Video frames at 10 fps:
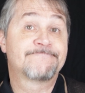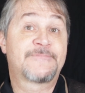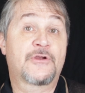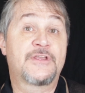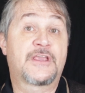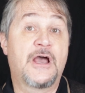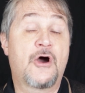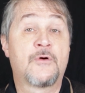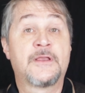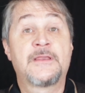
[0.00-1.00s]
there you
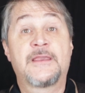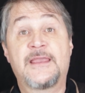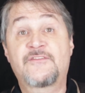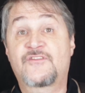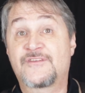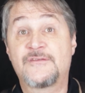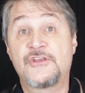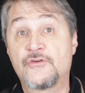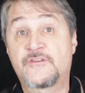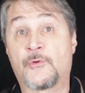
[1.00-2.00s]
go. It's
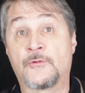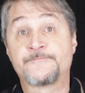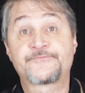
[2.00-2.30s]
usable.